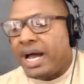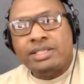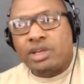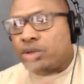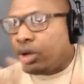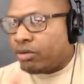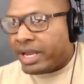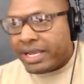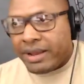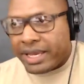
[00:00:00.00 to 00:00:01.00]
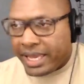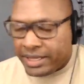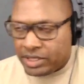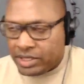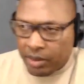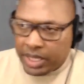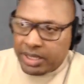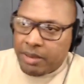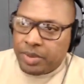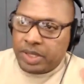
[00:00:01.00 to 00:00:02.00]
don't know right now. I can't talk about
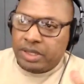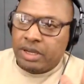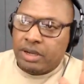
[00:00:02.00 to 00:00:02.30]
that, but they're